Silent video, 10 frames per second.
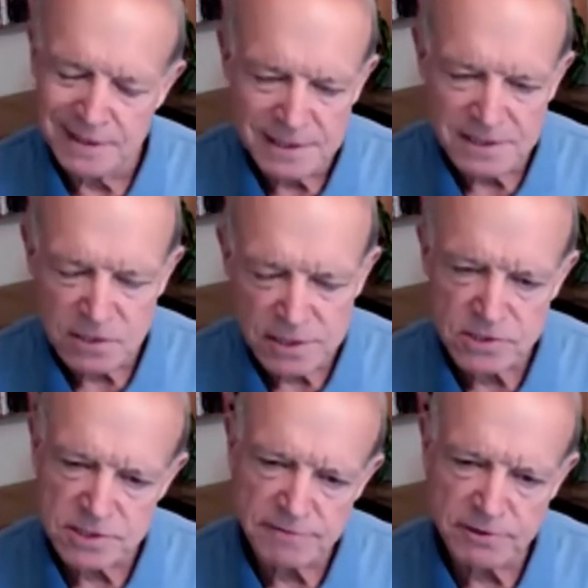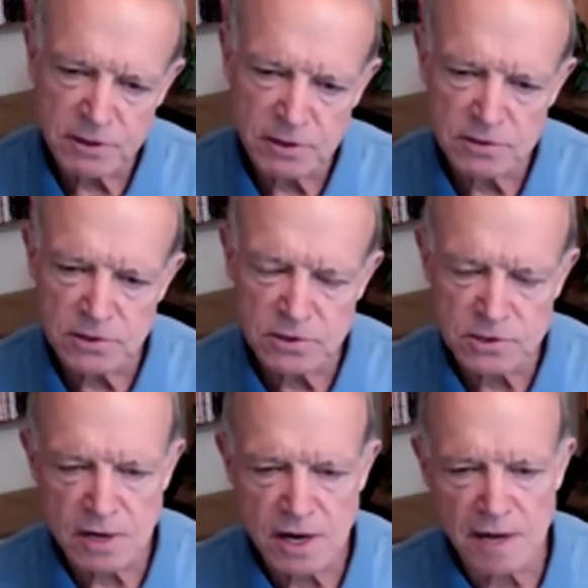it's difficult to
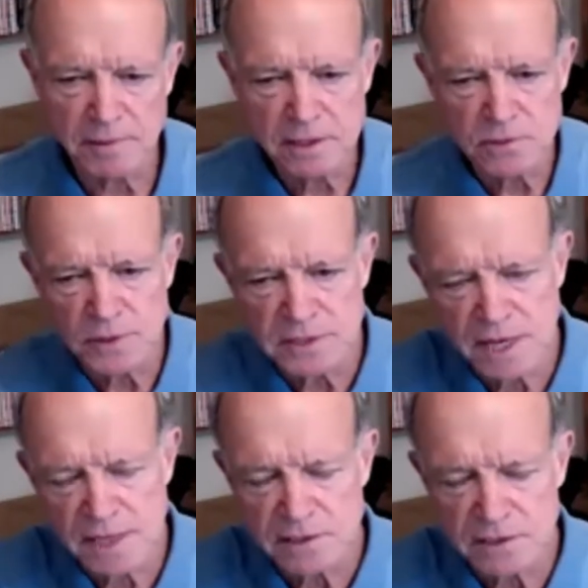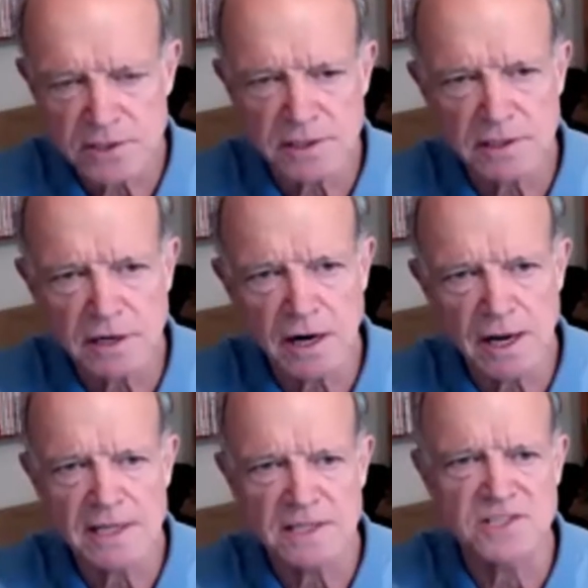describe because we tend to sit in our
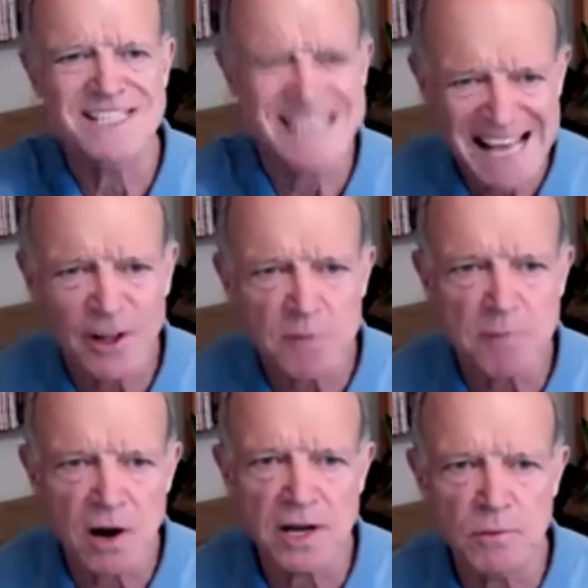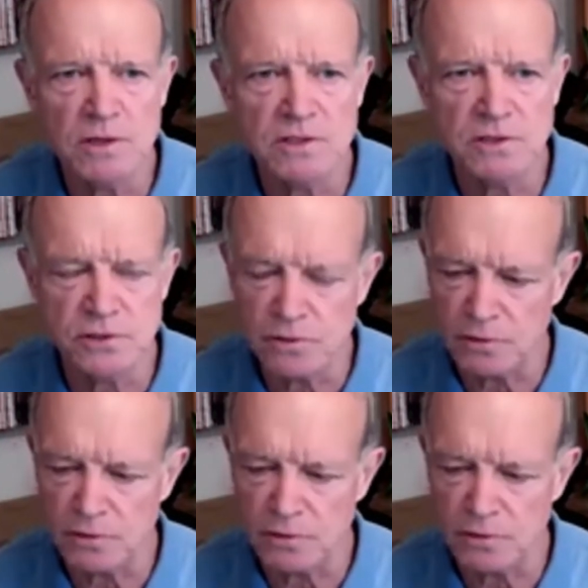heads and tell the body what to do,